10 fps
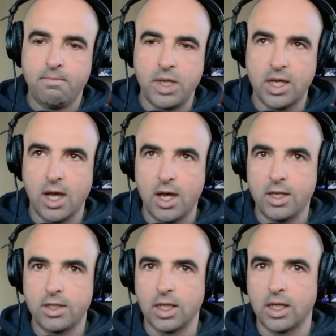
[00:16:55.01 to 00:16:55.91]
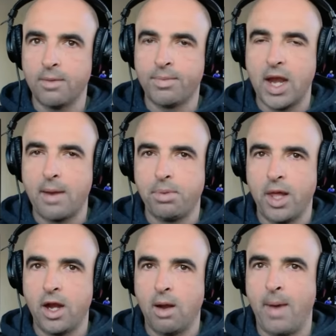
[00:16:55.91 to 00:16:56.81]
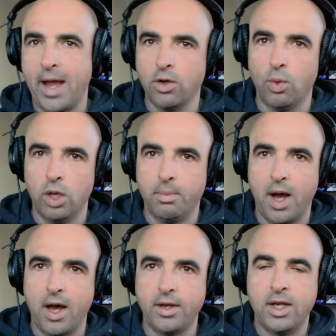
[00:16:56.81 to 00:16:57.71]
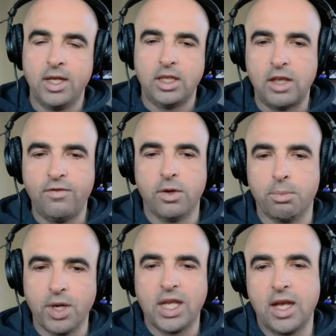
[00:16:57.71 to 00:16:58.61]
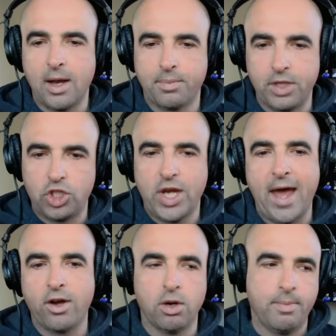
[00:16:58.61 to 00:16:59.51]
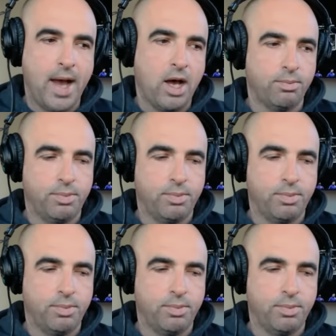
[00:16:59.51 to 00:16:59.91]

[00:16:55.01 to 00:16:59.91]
Because the clip that I played on Michael Wilbon, even bringing up the chatter about